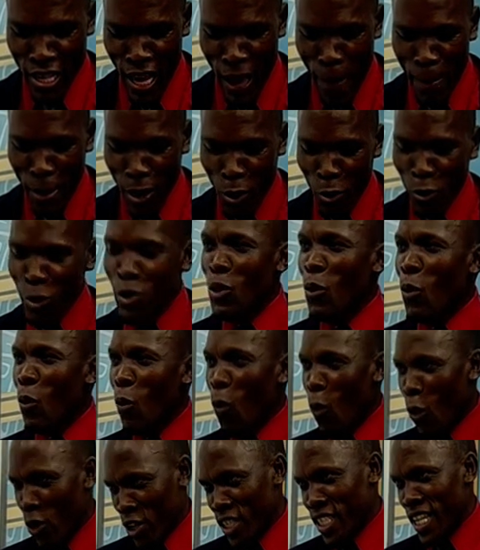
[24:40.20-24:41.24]
about
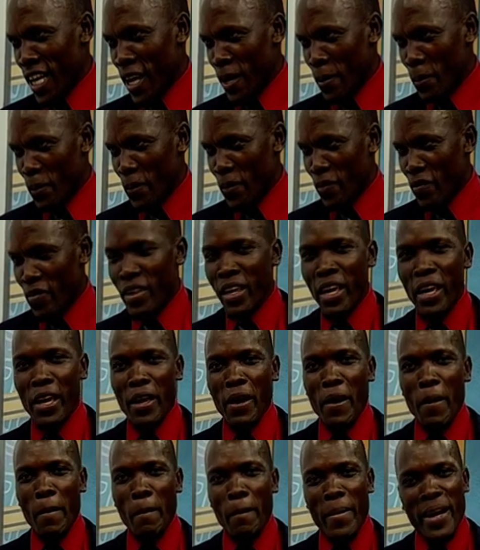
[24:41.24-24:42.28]
water.
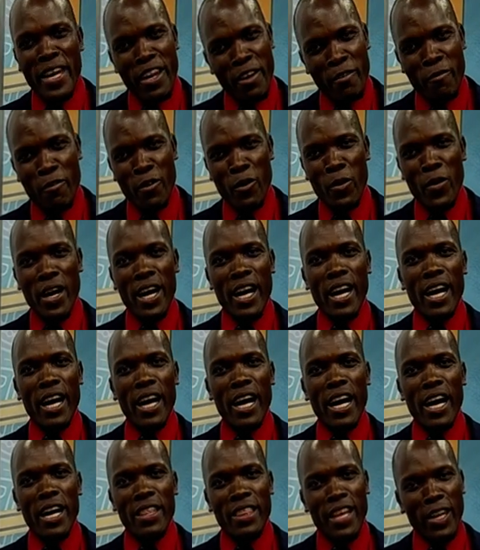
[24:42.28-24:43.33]
My dear viewer,
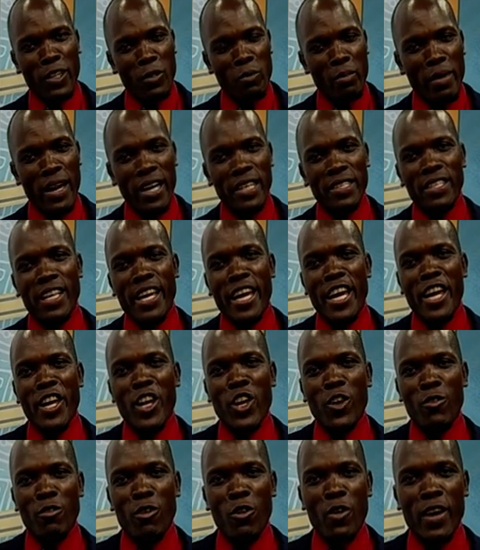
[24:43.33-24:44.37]
that marks the
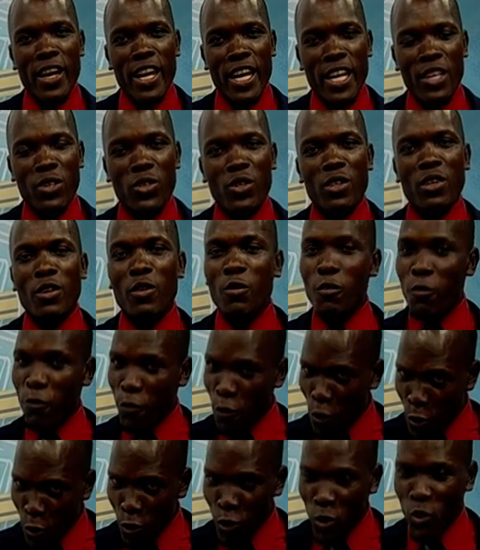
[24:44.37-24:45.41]
end of our lesson
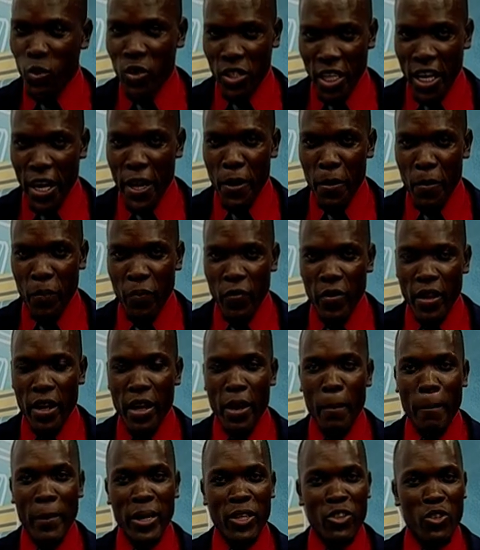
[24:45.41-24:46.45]
for today.
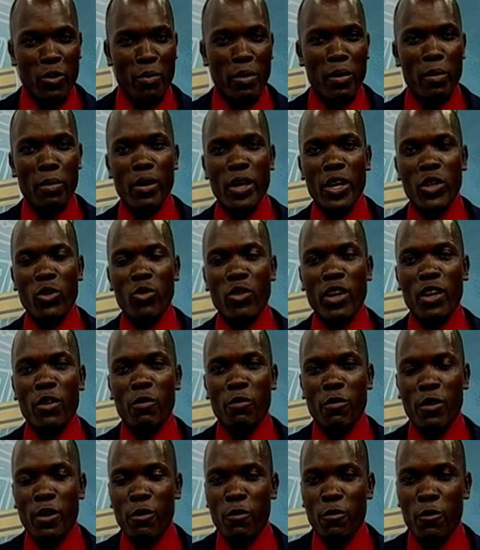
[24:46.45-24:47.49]
But remember, you can
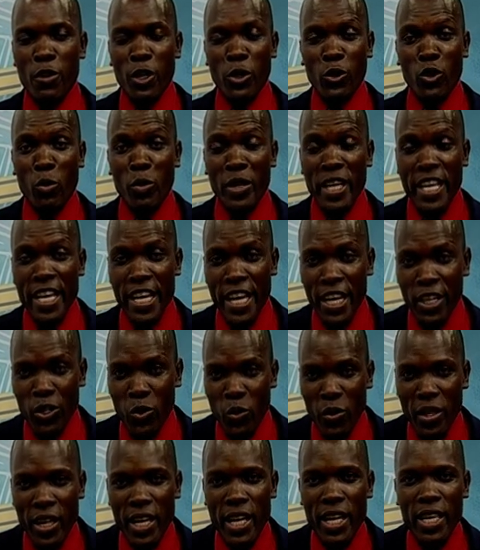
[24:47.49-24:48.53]
feel free to communicate
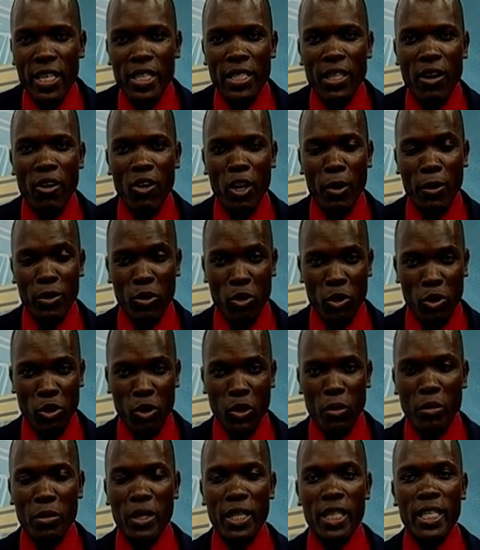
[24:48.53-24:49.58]
with us on our social
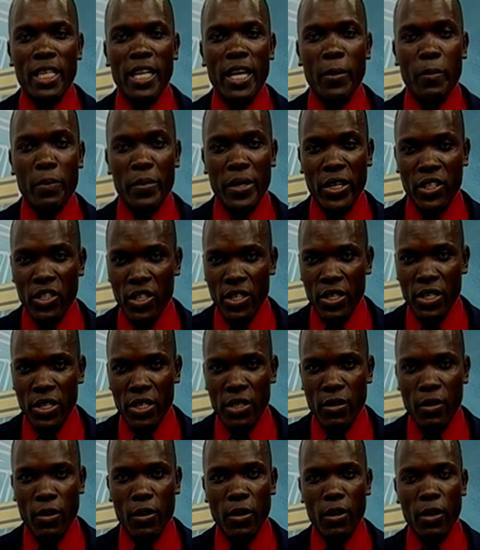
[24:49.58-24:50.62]
media
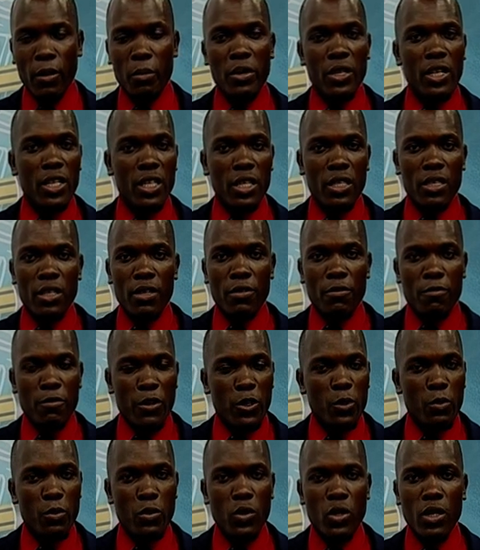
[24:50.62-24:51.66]
pages, be it
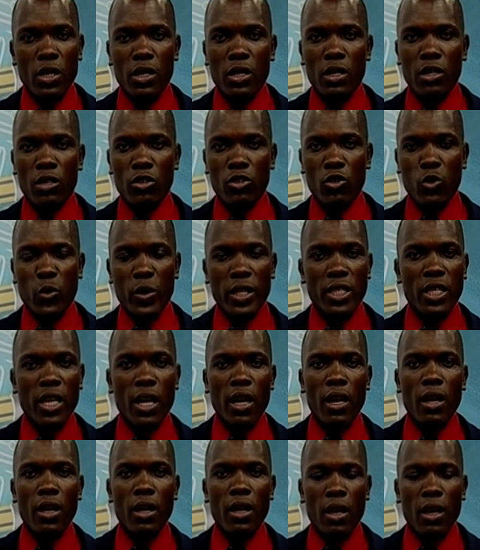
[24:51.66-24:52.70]
Facebook, Twitter.
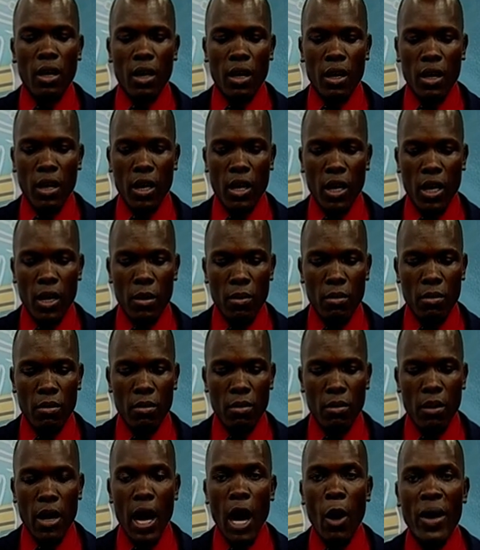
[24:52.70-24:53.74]

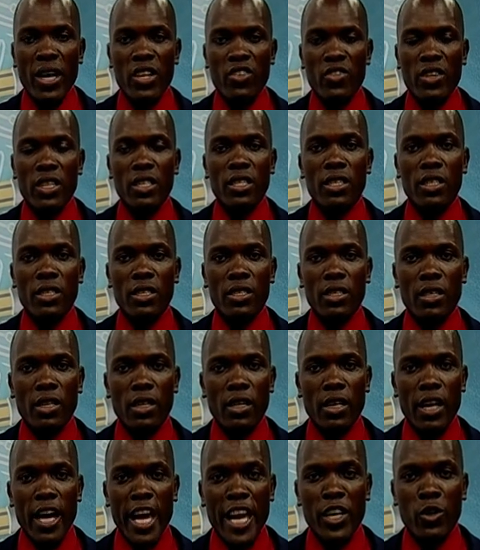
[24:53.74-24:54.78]
Our address is
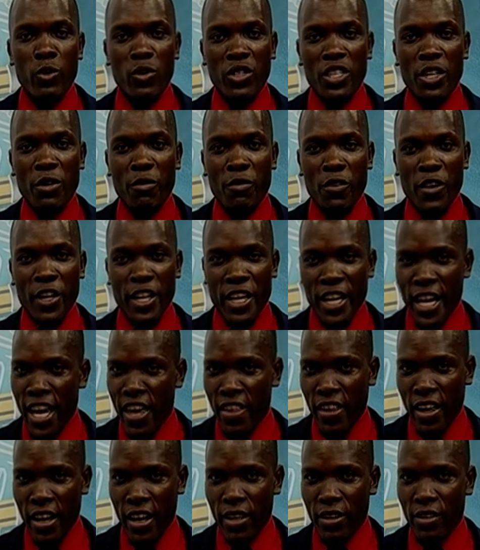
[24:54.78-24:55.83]
EduTV
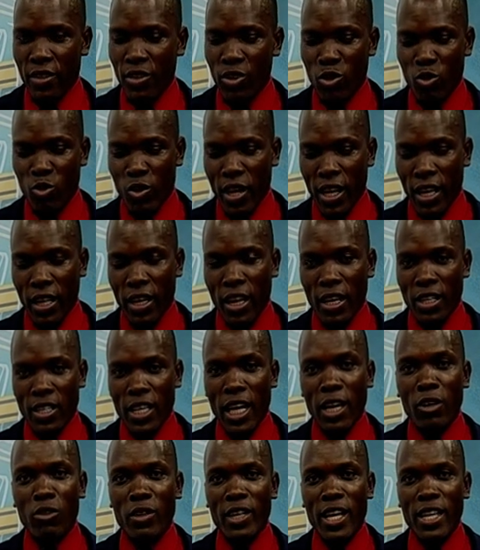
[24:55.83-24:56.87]
Kenya. You can
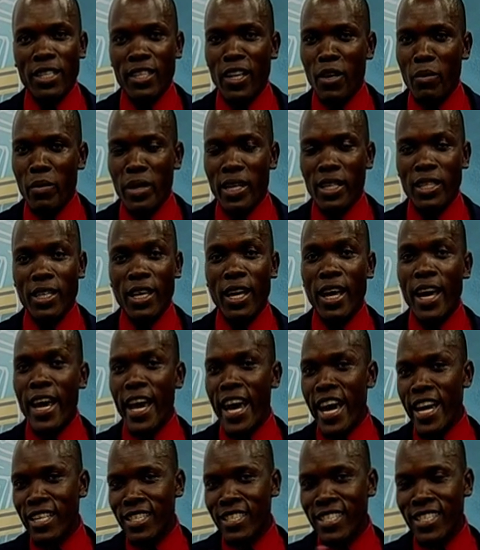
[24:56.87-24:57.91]
tackle the assignment
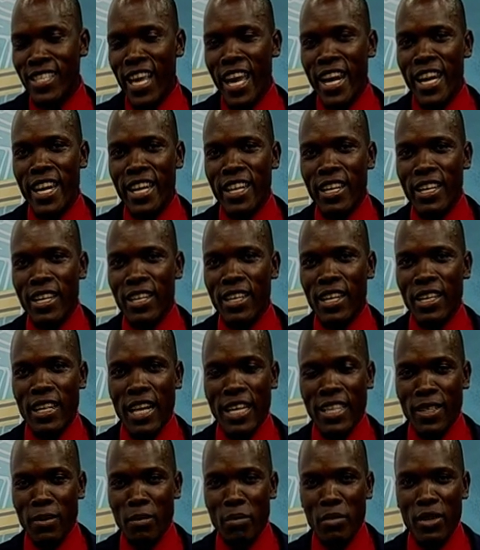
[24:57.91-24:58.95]
and send in
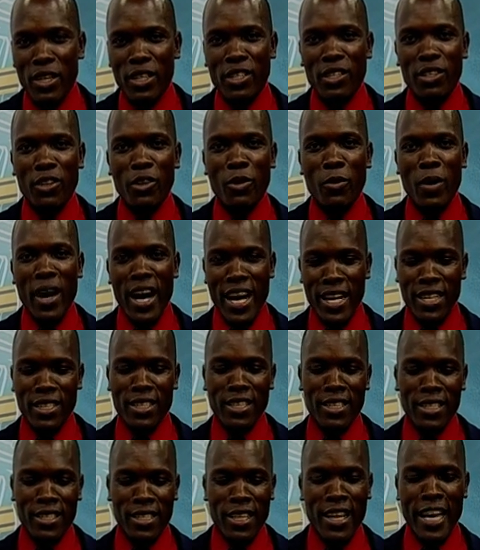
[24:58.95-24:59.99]
and submit your
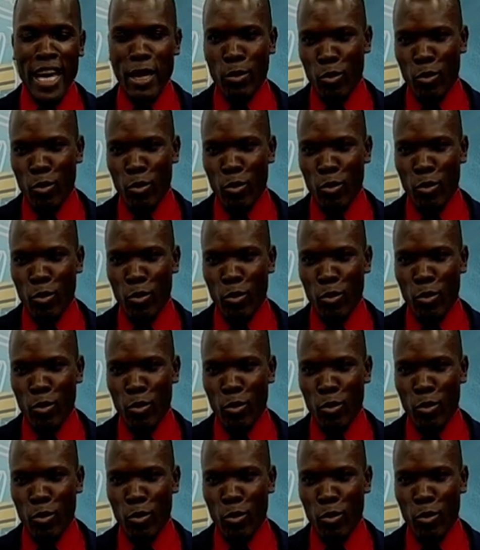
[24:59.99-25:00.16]
answers, and